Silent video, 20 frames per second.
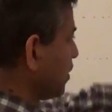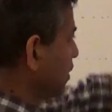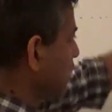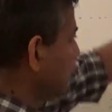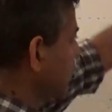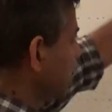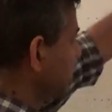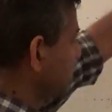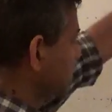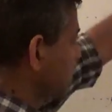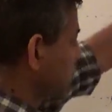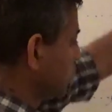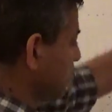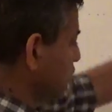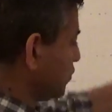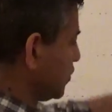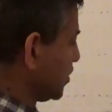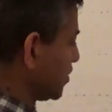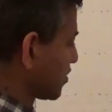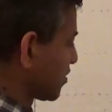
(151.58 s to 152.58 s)
height
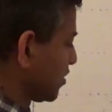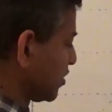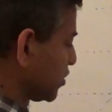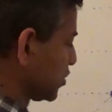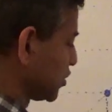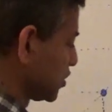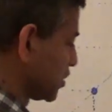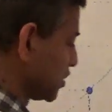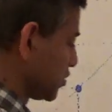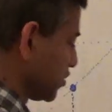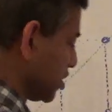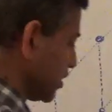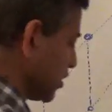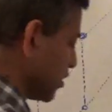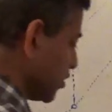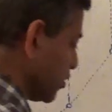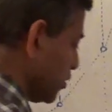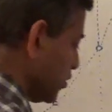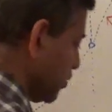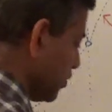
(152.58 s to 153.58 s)
of this large
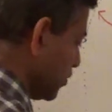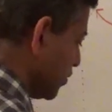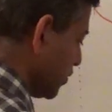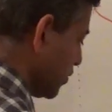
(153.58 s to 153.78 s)
triangle,